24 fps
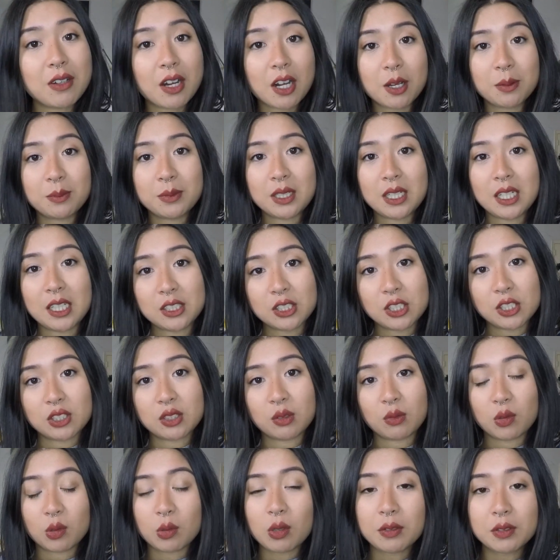recommendations
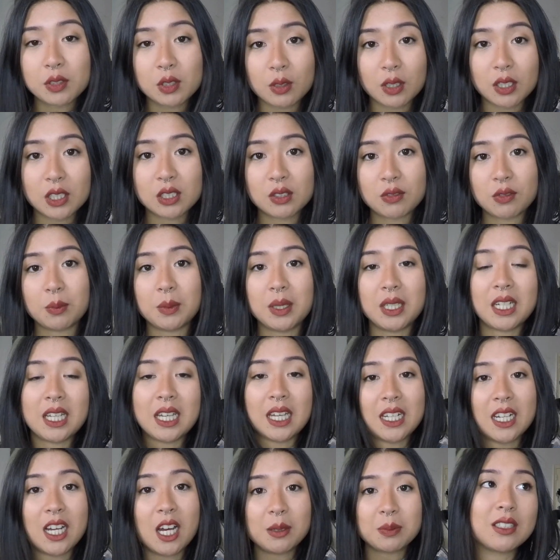of thrift stores for me to
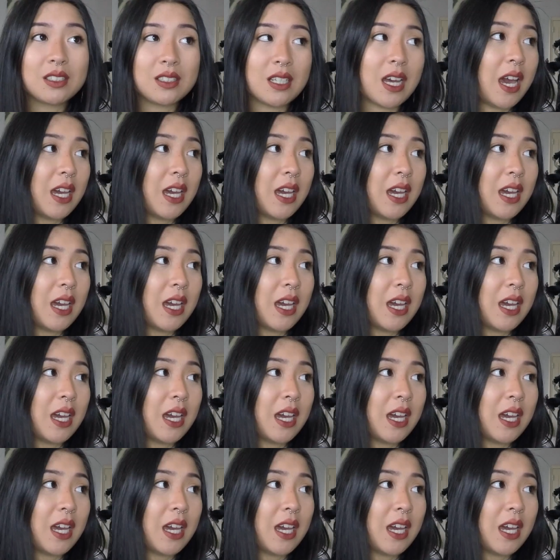hit up.